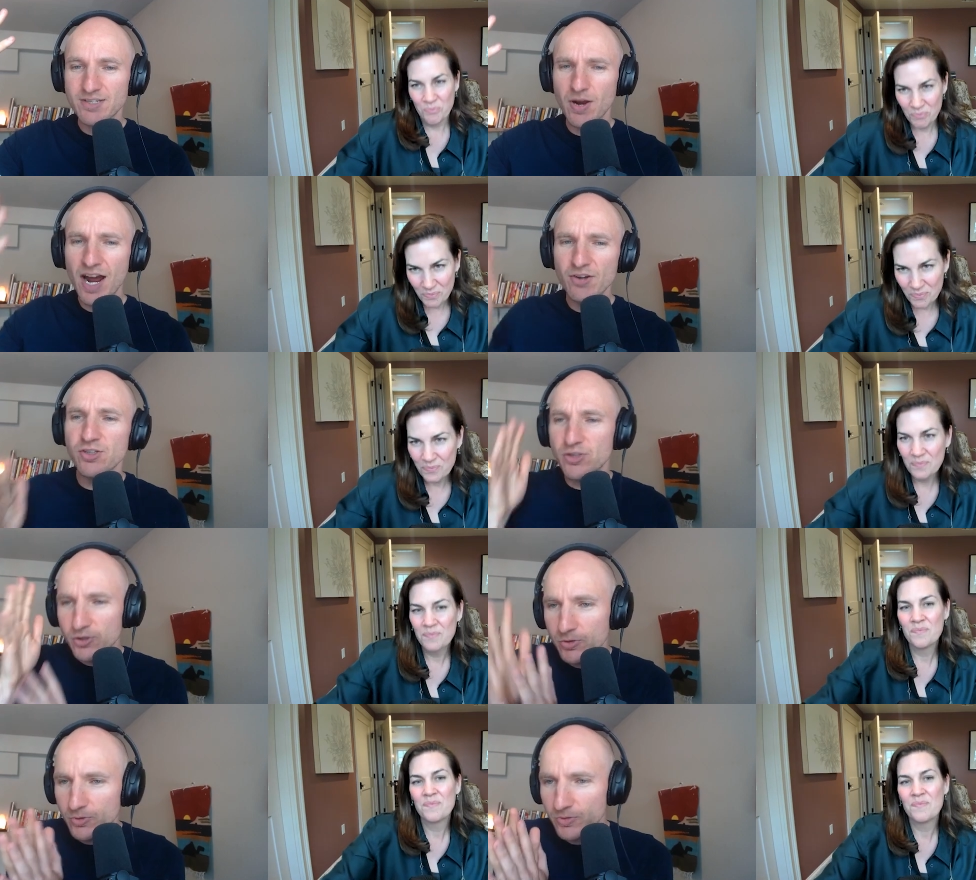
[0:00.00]
Speaker 1: so, how do
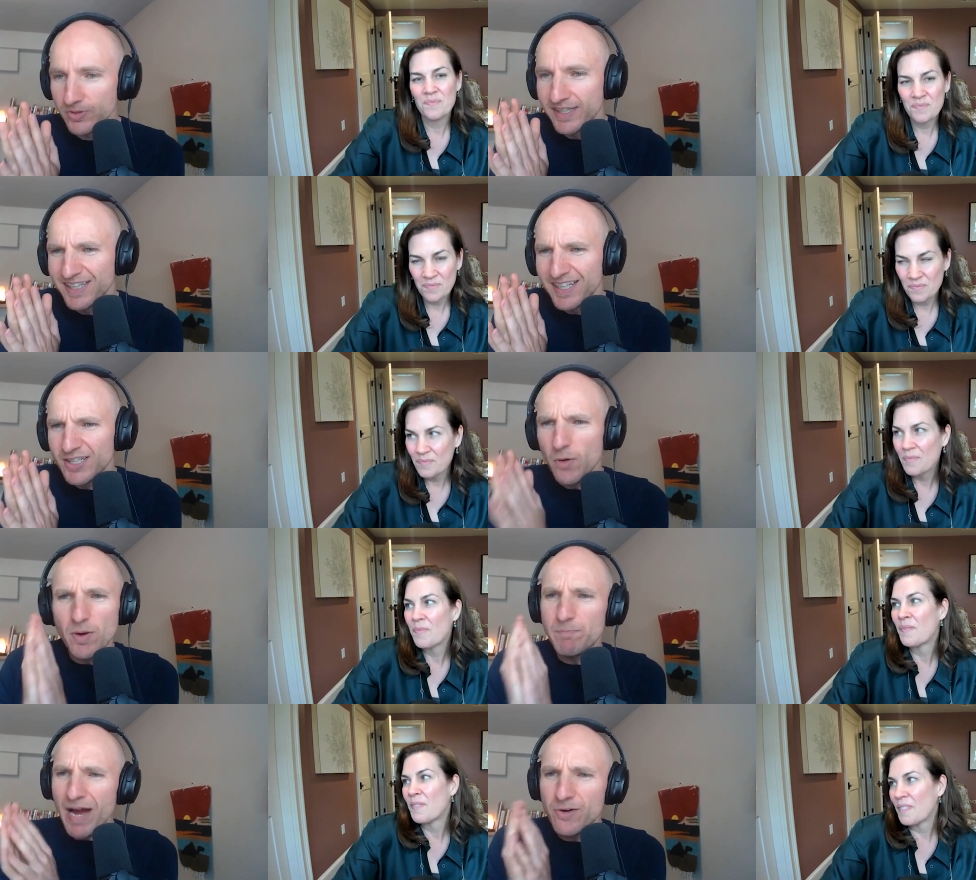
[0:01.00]
you go
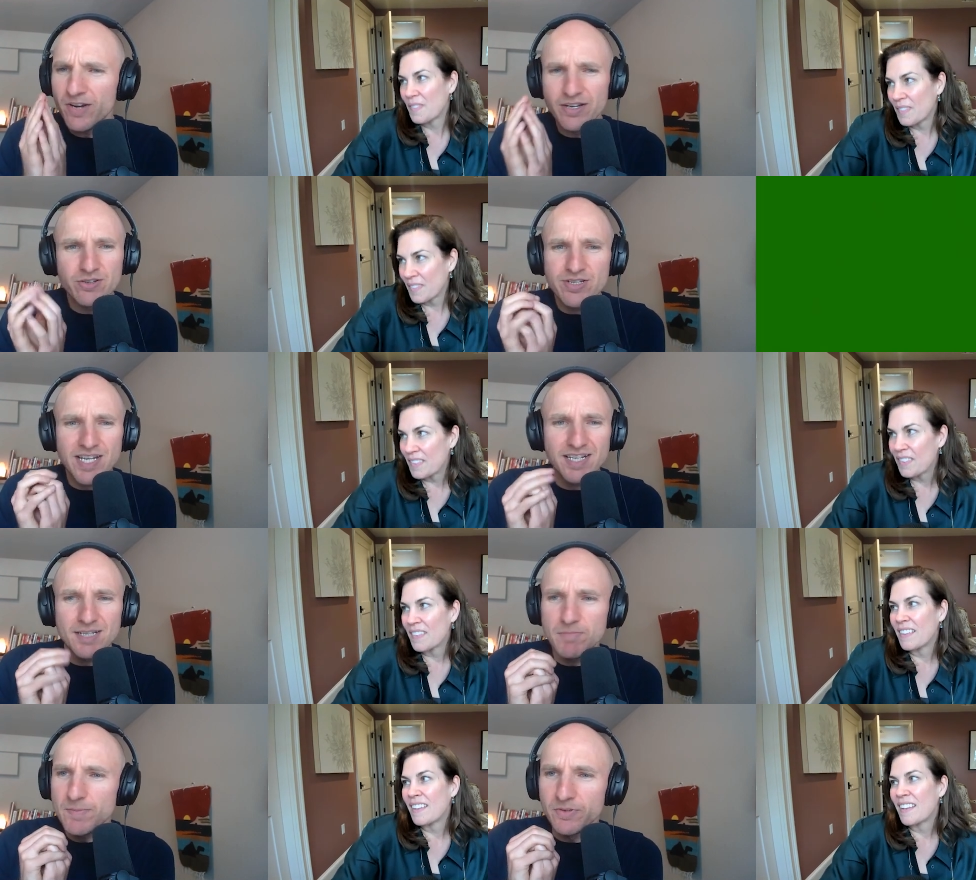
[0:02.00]
about understanding
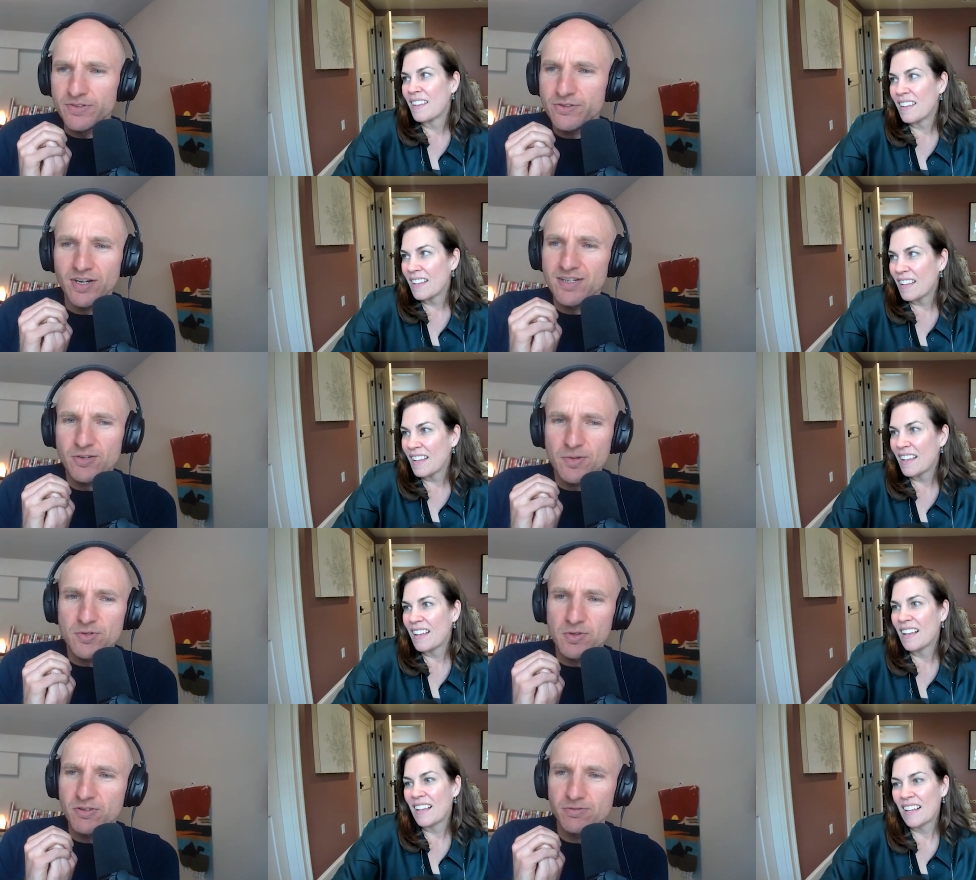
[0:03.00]
people's transcripts
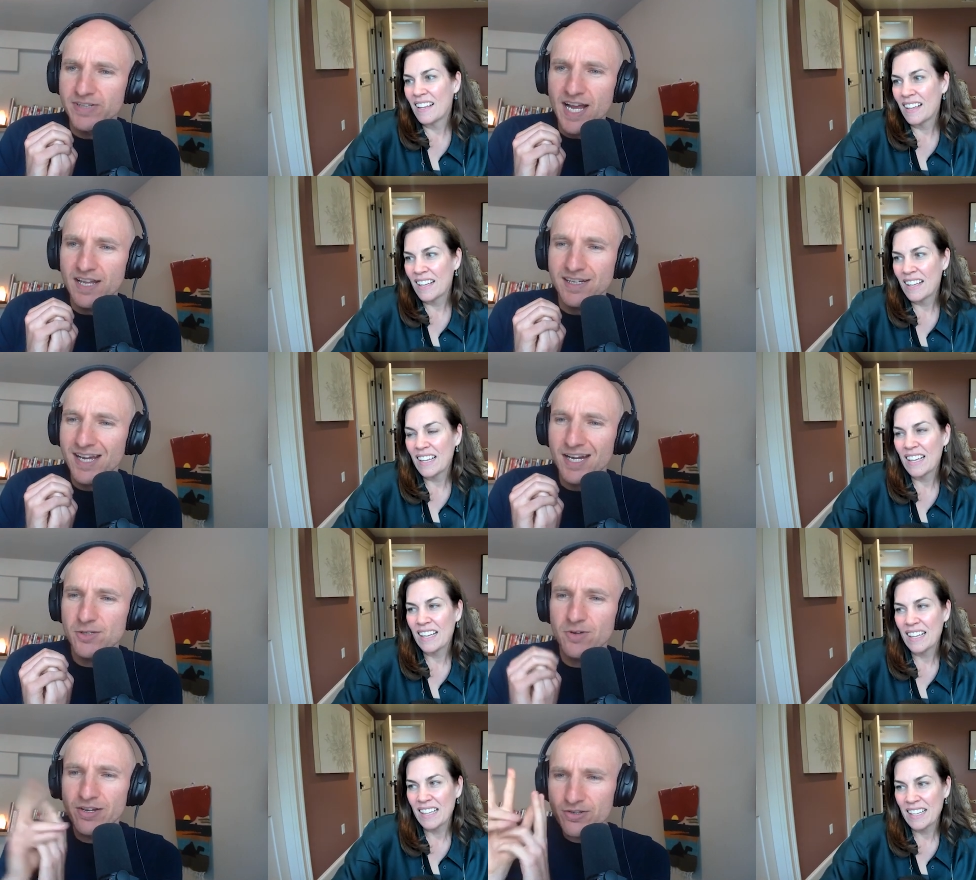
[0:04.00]
with reality? How do you
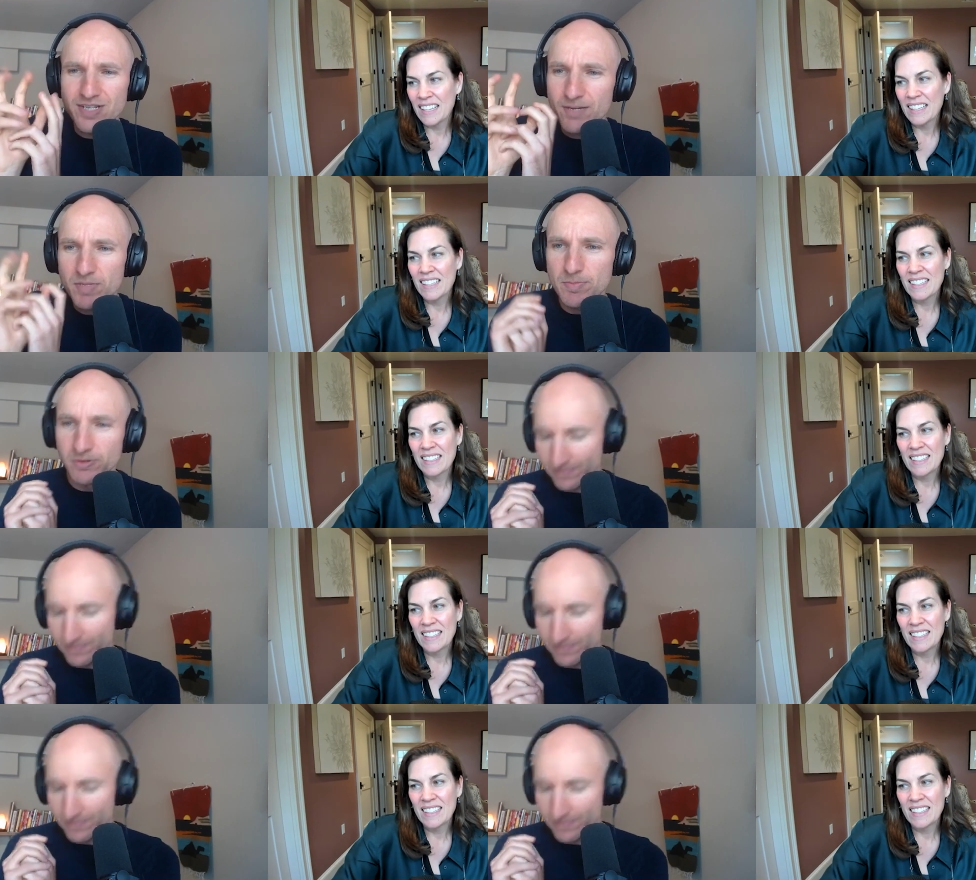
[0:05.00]
understand people?